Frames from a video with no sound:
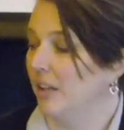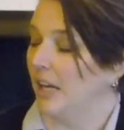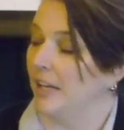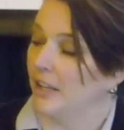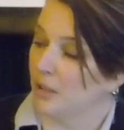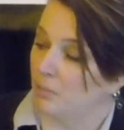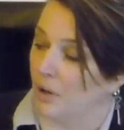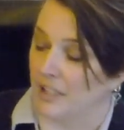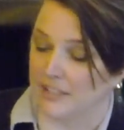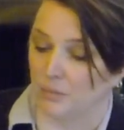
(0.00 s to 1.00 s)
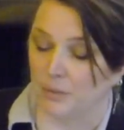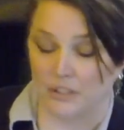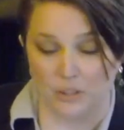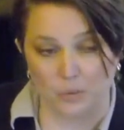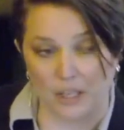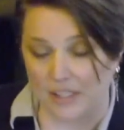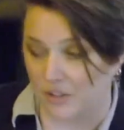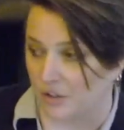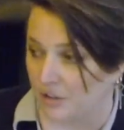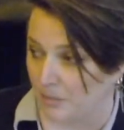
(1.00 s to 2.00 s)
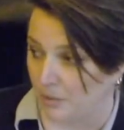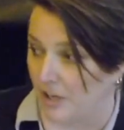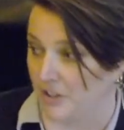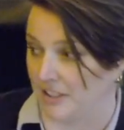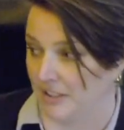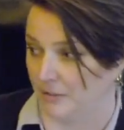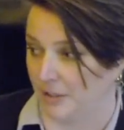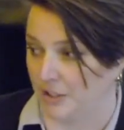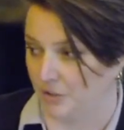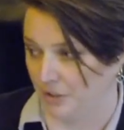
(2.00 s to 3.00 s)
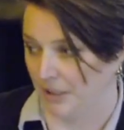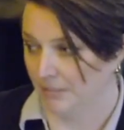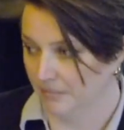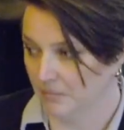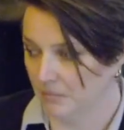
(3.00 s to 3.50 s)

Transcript: Another part is when we do enter the project delivery stream.